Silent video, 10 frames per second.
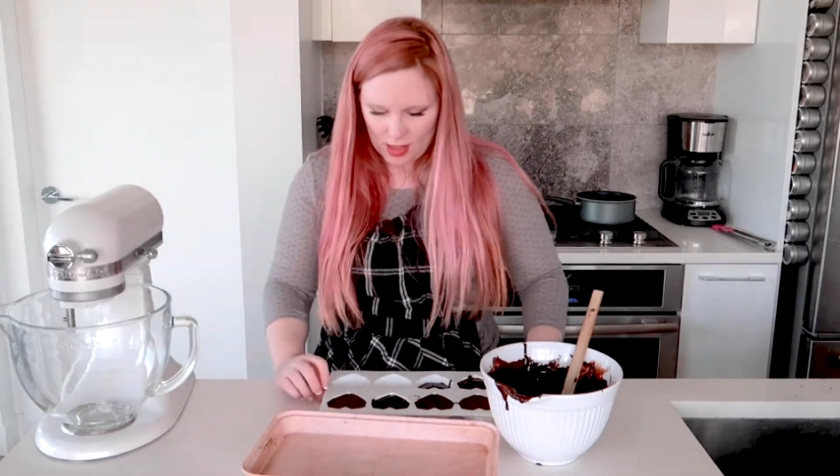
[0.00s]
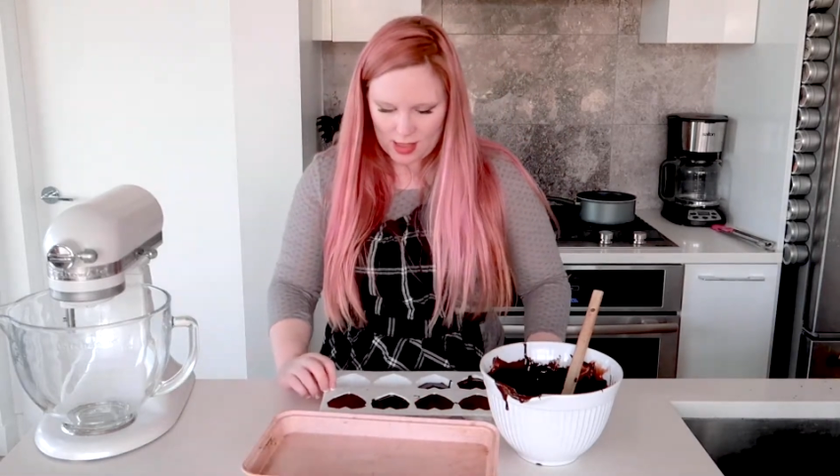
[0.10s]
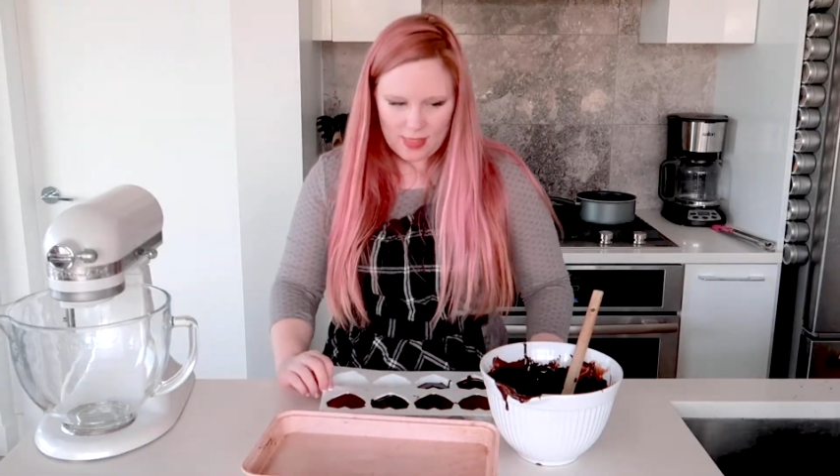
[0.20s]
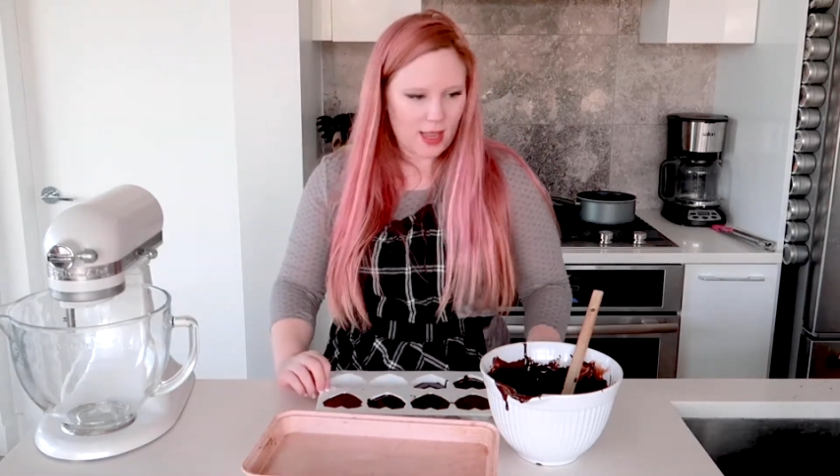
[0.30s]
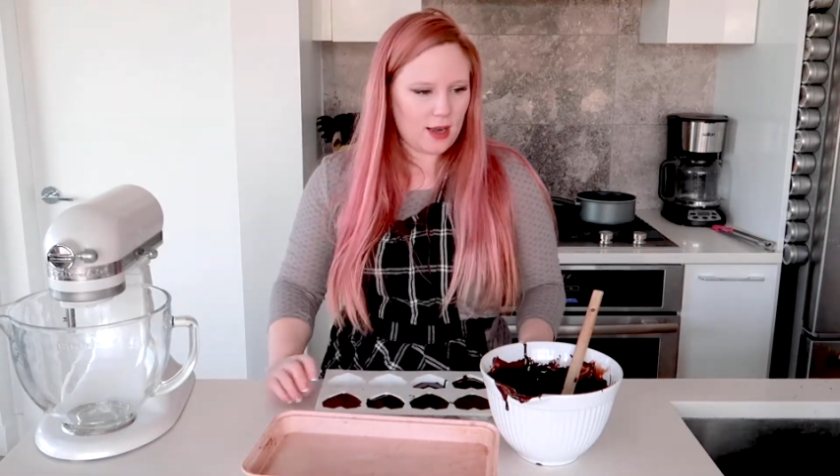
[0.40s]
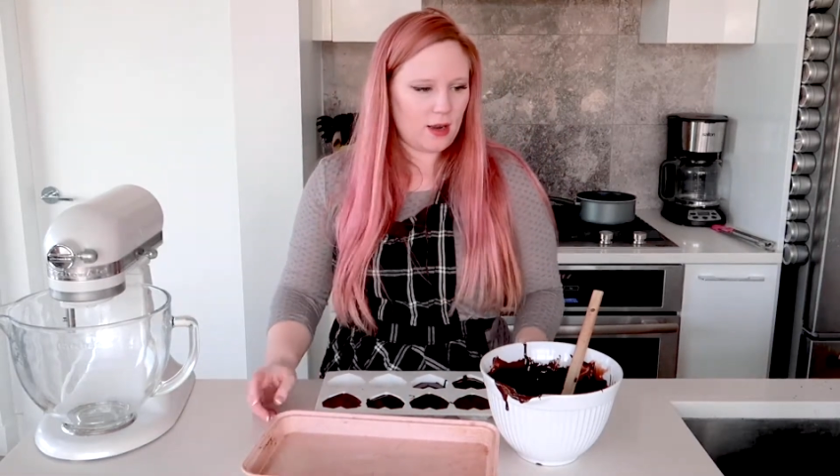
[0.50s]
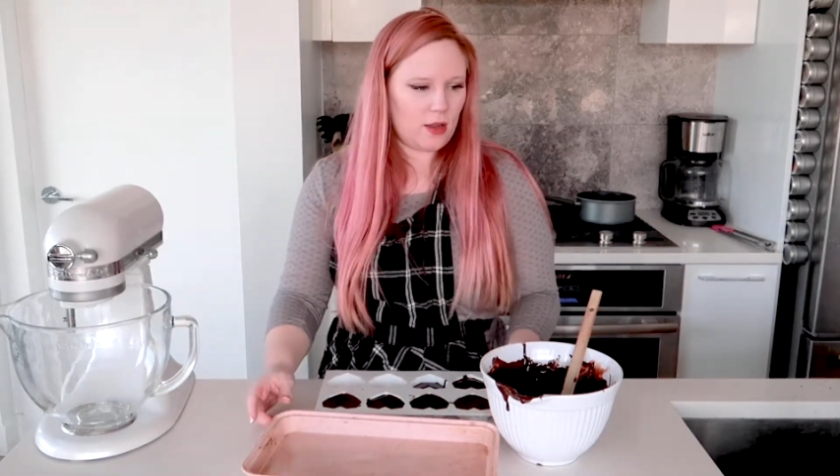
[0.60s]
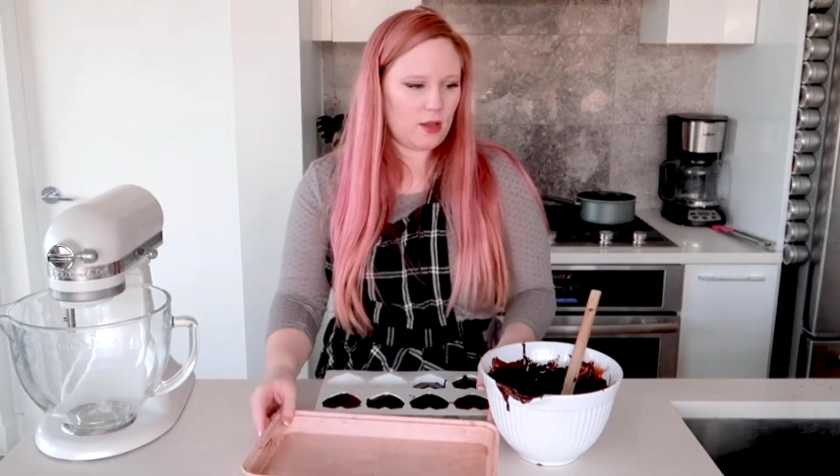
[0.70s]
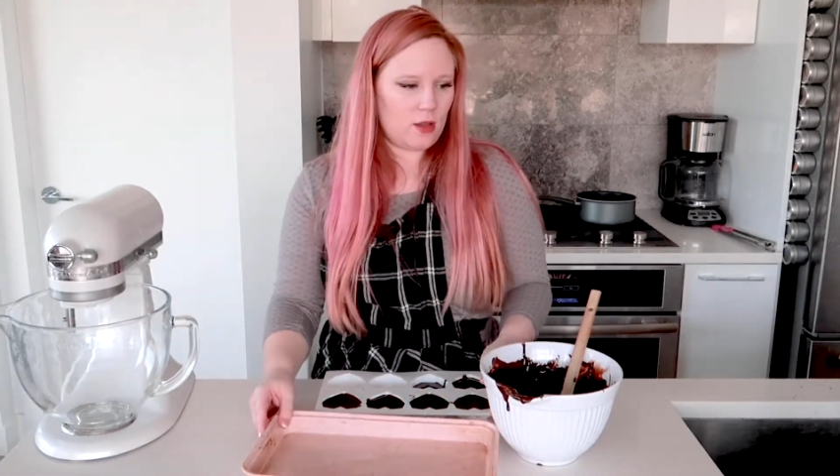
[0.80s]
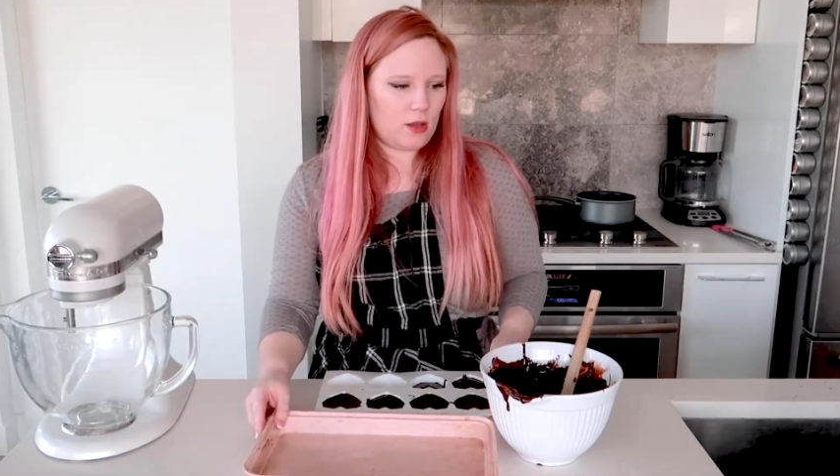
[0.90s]
And
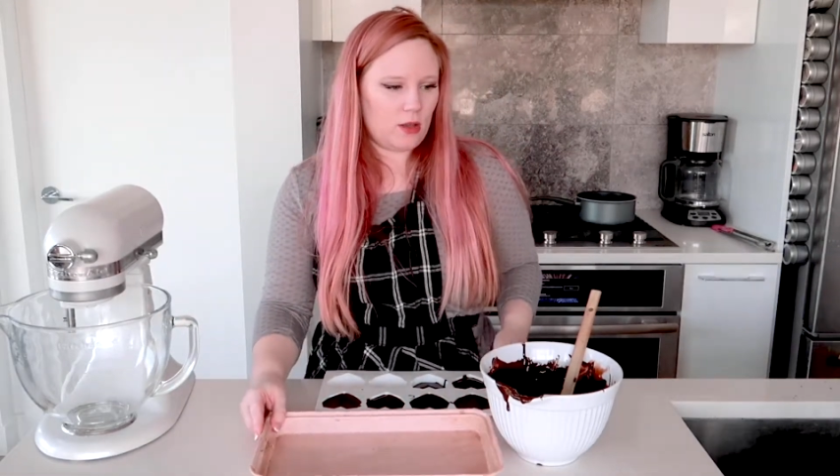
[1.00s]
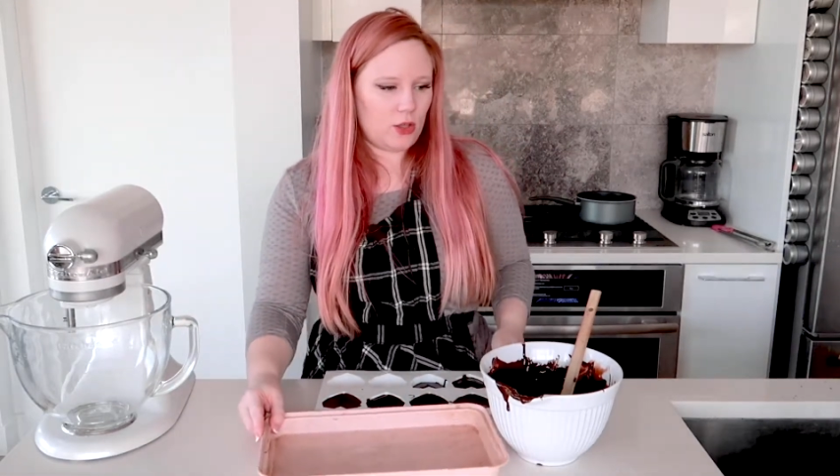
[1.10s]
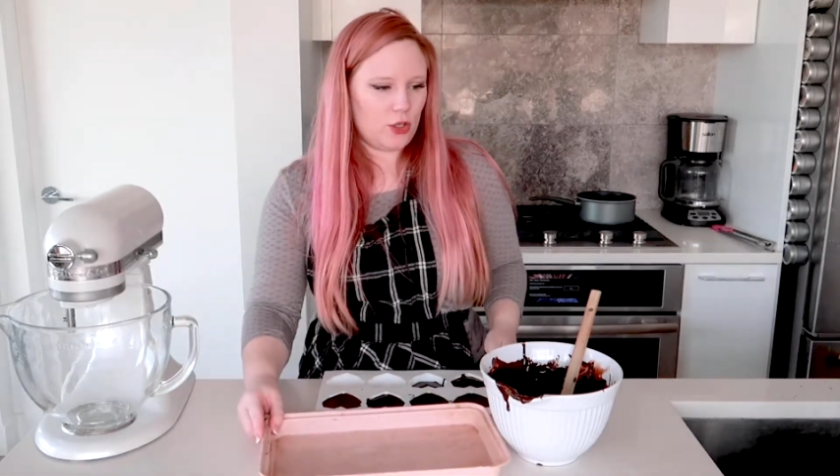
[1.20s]
then